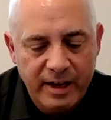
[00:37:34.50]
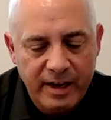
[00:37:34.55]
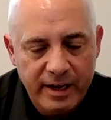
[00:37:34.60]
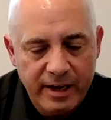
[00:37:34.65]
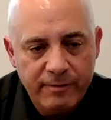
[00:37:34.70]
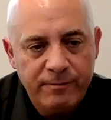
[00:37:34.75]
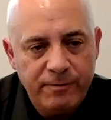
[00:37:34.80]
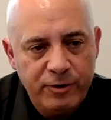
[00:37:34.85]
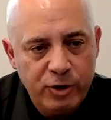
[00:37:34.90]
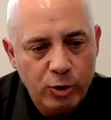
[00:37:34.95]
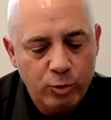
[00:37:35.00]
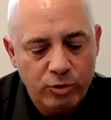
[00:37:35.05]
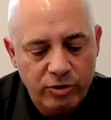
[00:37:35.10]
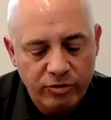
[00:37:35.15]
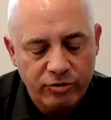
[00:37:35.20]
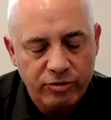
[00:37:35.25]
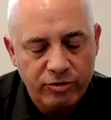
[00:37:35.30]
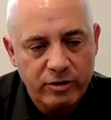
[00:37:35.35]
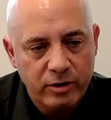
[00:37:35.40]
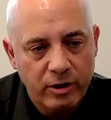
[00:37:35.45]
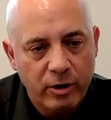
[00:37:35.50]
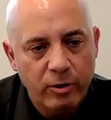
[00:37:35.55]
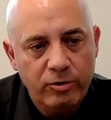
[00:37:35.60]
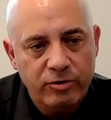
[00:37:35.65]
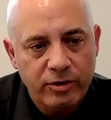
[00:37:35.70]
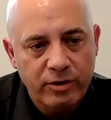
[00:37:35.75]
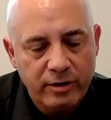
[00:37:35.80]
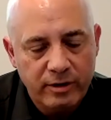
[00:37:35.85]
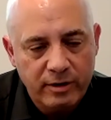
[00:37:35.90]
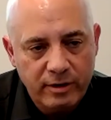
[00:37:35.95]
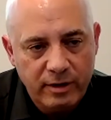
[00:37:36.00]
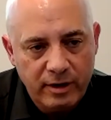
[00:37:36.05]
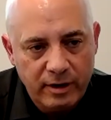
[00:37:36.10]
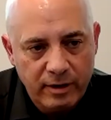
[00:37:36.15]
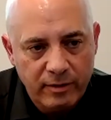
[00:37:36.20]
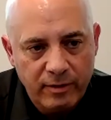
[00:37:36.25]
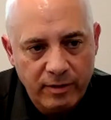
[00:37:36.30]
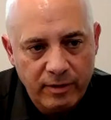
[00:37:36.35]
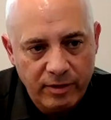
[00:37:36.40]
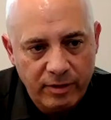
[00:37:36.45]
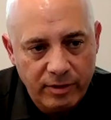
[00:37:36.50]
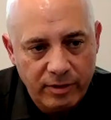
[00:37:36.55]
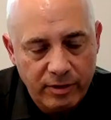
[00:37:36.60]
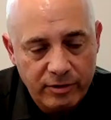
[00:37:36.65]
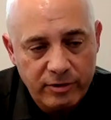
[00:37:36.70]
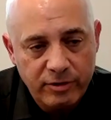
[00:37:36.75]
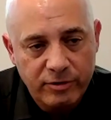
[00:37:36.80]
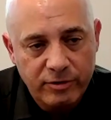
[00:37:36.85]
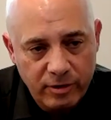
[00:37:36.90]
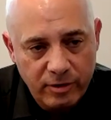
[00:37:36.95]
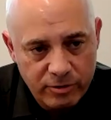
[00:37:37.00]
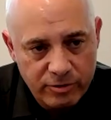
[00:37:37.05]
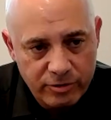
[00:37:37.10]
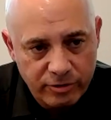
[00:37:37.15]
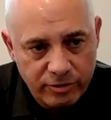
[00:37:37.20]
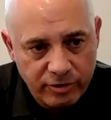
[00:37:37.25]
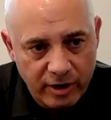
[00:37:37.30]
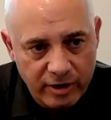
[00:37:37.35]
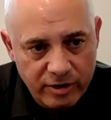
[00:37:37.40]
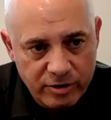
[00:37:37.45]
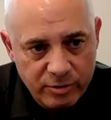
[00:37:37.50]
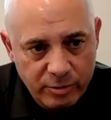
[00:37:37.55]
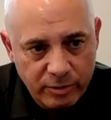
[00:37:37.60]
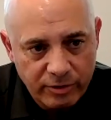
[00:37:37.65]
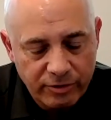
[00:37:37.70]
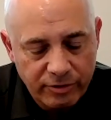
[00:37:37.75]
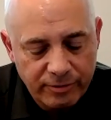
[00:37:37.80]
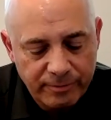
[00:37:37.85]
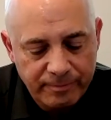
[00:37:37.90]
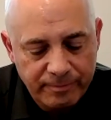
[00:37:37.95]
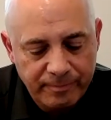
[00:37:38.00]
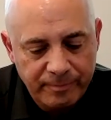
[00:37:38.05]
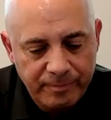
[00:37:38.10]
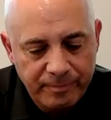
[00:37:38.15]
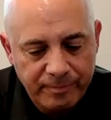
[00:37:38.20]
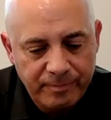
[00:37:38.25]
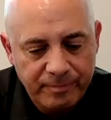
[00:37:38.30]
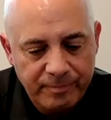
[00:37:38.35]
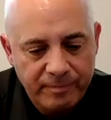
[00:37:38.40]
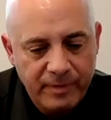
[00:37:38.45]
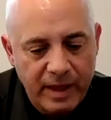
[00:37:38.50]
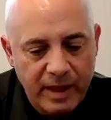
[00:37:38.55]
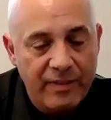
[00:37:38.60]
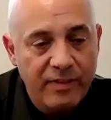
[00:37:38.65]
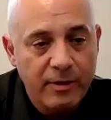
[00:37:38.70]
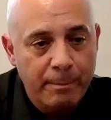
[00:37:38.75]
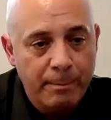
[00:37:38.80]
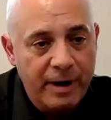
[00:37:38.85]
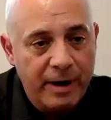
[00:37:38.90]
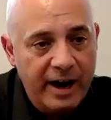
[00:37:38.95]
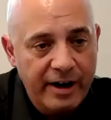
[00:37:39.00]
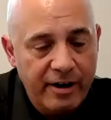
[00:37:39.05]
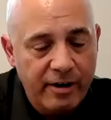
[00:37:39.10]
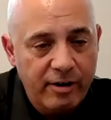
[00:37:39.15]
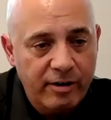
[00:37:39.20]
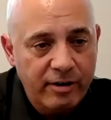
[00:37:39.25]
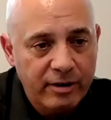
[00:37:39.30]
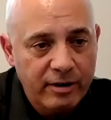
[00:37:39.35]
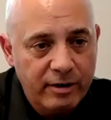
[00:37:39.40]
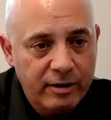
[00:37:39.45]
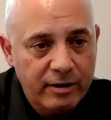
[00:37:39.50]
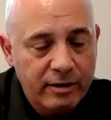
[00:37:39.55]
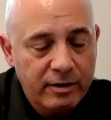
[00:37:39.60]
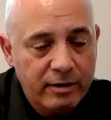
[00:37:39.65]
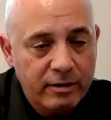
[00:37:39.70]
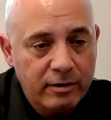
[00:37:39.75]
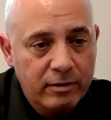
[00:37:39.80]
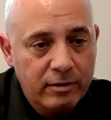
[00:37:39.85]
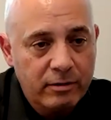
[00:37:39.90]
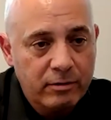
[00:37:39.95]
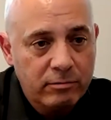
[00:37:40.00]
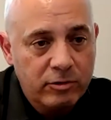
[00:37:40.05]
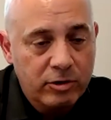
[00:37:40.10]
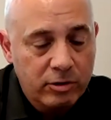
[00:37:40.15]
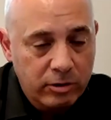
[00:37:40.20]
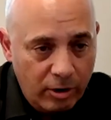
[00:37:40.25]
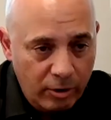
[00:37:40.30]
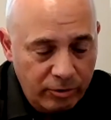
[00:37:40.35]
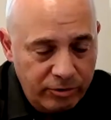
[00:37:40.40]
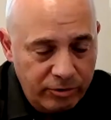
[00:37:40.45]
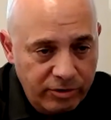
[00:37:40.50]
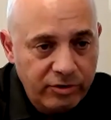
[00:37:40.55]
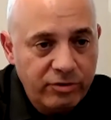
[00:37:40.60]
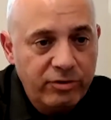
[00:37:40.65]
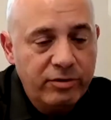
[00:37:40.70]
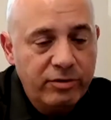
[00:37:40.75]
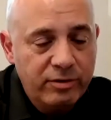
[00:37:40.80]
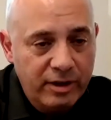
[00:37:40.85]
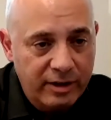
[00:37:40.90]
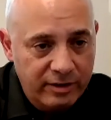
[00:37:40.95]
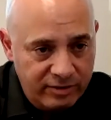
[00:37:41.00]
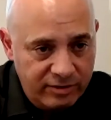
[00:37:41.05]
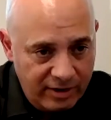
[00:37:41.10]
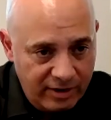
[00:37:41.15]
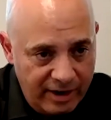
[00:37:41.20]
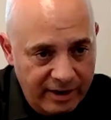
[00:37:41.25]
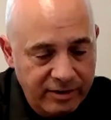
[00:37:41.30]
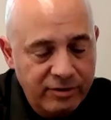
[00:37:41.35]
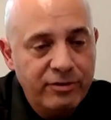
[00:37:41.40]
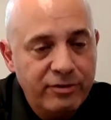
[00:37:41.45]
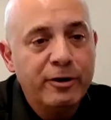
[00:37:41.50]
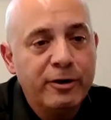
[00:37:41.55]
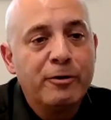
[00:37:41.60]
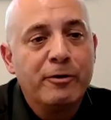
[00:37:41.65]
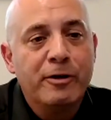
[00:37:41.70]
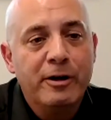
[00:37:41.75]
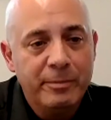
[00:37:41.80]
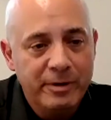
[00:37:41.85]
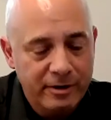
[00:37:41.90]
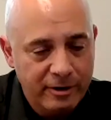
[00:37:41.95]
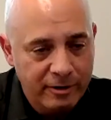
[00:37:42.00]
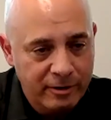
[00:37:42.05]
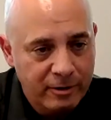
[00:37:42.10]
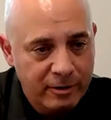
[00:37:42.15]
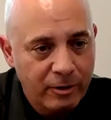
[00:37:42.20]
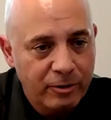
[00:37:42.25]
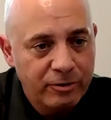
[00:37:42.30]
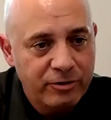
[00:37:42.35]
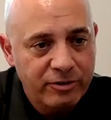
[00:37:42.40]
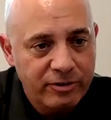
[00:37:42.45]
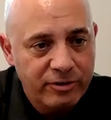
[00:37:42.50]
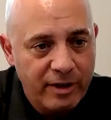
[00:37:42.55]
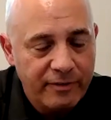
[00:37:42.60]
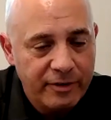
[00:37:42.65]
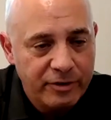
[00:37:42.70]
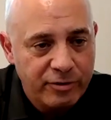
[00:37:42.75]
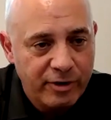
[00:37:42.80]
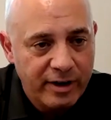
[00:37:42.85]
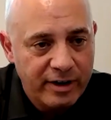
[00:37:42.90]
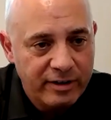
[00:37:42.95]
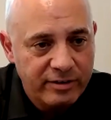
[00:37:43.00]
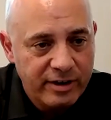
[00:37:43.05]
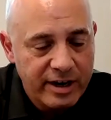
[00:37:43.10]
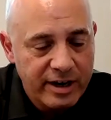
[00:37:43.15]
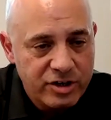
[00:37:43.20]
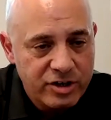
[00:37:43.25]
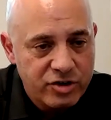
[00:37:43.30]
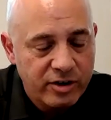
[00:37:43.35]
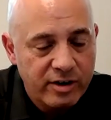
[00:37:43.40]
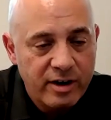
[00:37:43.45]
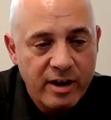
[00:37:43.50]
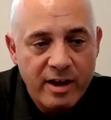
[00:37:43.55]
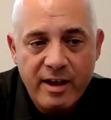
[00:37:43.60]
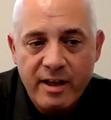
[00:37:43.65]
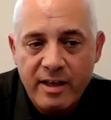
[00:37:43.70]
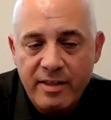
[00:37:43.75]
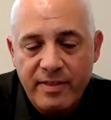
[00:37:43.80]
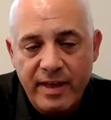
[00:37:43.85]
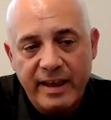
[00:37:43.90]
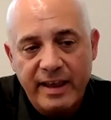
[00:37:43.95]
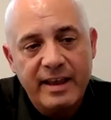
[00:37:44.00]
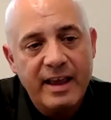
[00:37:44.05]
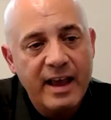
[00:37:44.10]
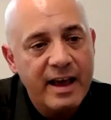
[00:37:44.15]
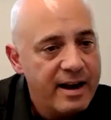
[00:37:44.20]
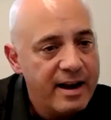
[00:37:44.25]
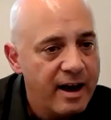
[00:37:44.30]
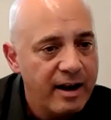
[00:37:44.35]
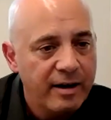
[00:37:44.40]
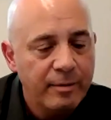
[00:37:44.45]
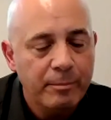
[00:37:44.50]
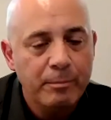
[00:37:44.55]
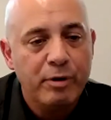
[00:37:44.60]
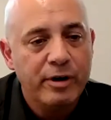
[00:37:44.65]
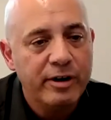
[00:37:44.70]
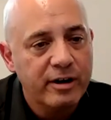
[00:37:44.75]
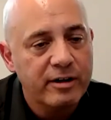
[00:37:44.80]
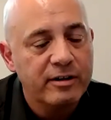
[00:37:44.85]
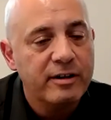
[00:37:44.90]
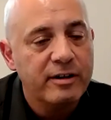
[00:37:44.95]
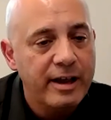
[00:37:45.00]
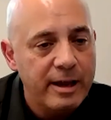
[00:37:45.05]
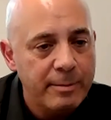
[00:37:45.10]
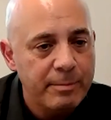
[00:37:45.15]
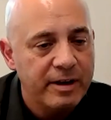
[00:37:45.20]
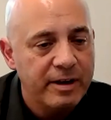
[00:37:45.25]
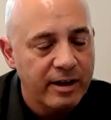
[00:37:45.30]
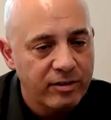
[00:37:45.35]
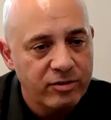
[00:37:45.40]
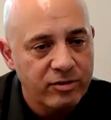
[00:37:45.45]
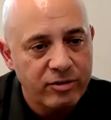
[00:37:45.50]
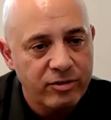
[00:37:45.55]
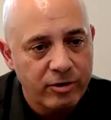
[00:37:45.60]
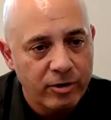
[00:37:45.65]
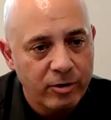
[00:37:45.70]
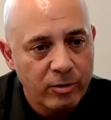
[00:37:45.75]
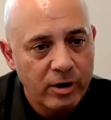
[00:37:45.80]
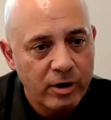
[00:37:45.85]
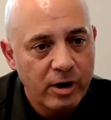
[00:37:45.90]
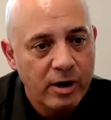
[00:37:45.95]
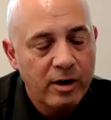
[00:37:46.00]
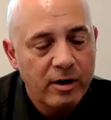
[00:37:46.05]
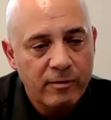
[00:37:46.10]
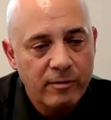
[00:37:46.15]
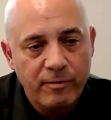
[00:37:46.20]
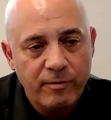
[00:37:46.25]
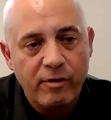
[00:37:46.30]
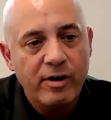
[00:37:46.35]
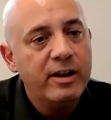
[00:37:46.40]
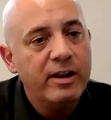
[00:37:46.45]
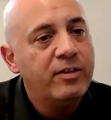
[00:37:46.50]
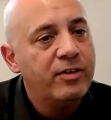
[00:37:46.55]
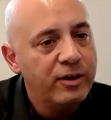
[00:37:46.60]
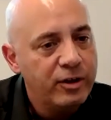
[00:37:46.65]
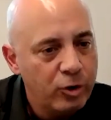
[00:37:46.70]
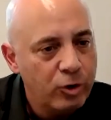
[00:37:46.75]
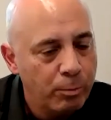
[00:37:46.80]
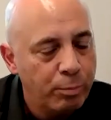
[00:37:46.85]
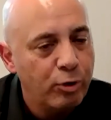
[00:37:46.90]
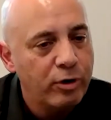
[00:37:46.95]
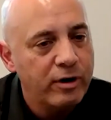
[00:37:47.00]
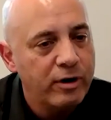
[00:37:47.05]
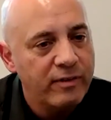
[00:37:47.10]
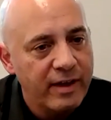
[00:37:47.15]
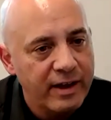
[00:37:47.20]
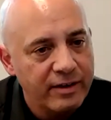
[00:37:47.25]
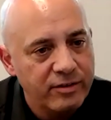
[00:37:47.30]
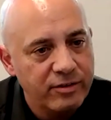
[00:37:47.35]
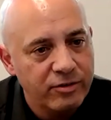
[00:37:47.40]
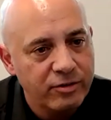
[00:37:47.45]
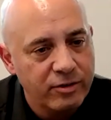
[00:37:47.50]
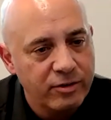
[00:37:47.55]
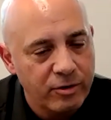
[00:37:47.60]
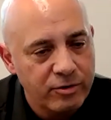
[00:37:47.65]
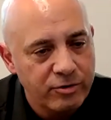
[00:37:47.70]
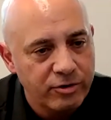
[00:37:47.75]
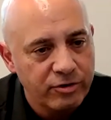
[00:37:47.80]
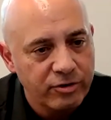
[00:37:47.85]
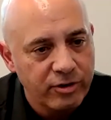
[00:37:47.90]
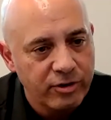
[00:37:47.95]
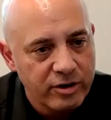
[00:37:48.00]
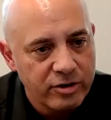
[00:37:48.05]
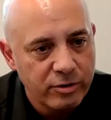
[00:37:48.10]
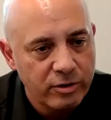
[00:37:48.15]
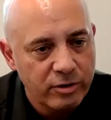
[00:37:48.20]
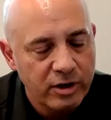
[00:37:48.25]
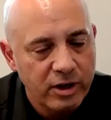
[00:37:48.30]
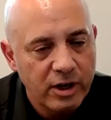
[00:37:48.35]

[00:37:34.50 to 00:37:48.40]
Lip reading: if you disclose it in the disclosure schedules and the buyer closes and signs the agreement and closes on the transaction, they cannot bring a claim against you for anything you put in that disclosure schedule.